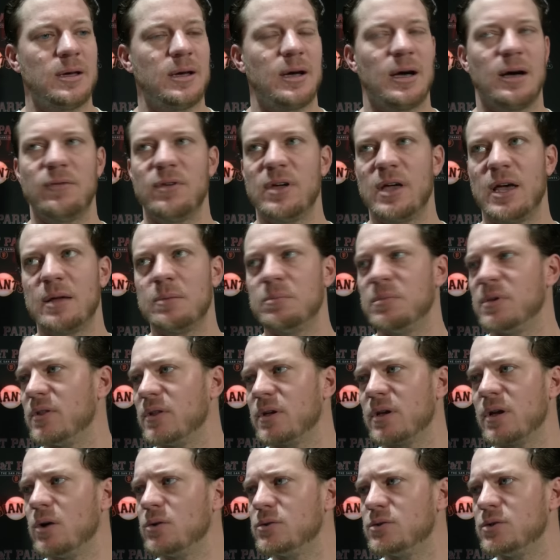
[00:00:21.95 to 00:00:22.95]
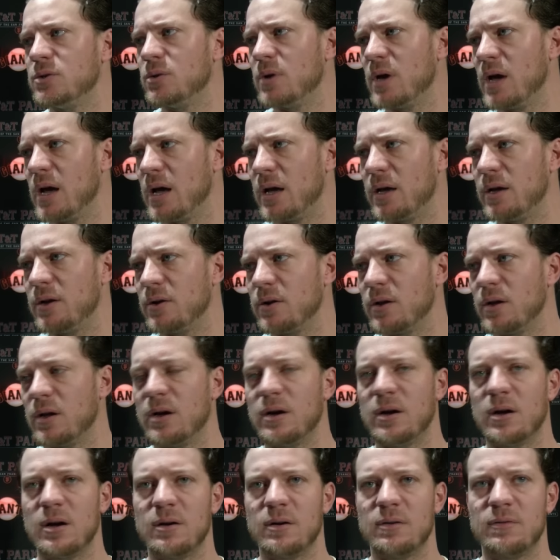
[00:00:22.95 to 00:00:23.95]
Javi hadn't been the go-to guy here
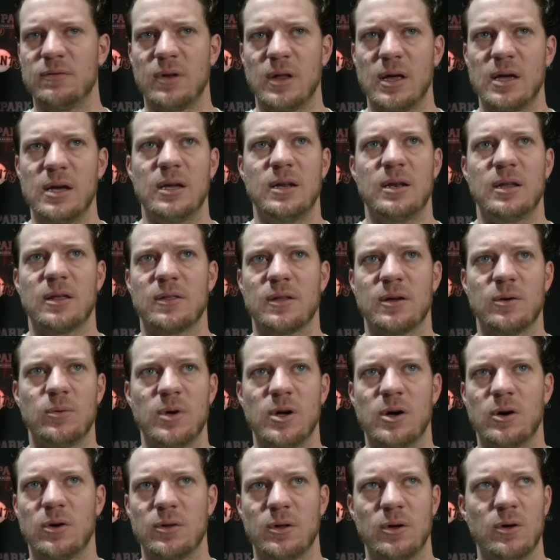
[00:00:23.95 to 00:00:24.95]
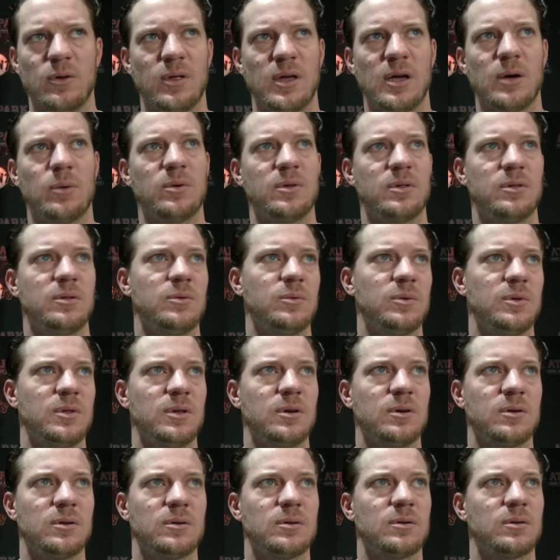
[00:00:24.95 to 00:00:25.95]
uh, of late, and I think we all know that with with
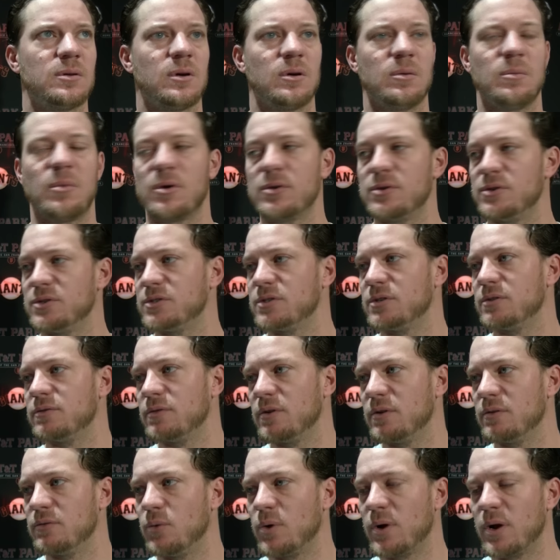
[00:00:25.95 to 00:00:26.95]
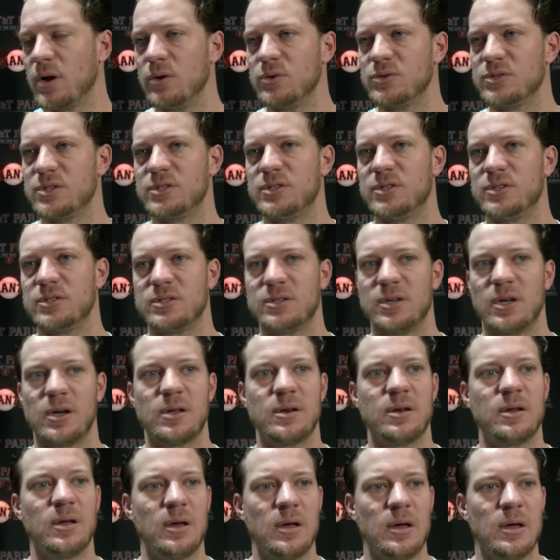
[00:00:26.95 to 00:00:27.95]
the emergence of, of what Osich has
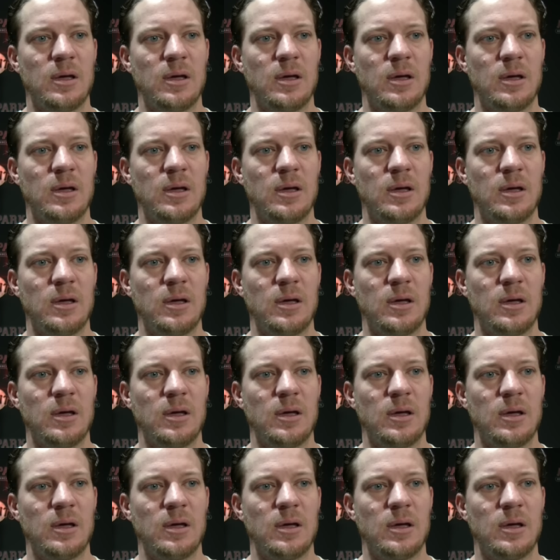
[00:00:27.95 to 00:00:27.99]
done